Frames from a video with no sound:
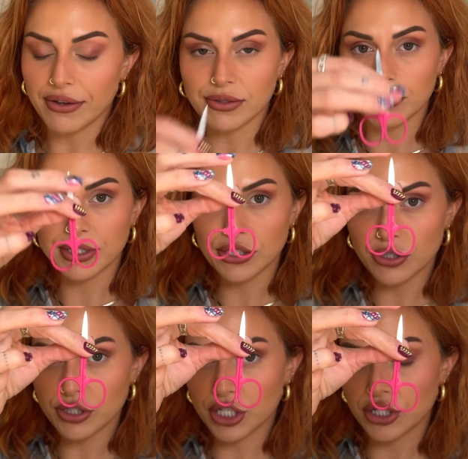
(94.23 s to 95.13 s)
Have some
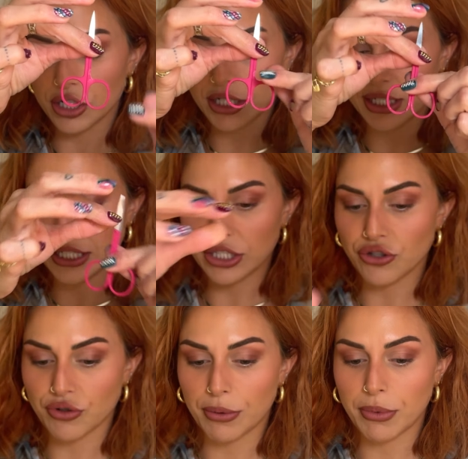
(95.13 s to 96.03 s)
scissors, because you're gonna need to
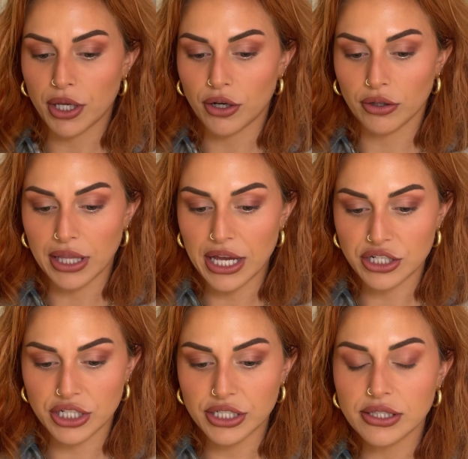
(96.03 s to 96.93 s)
trim your
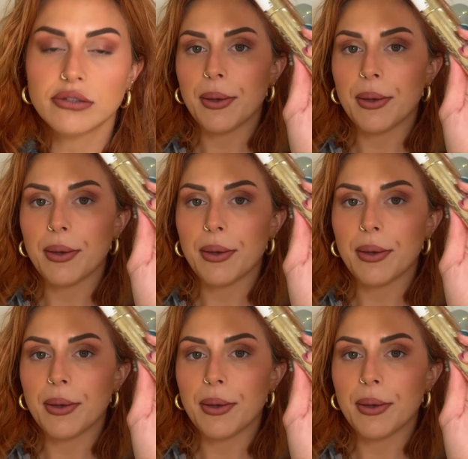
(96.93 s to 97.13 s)
lashes.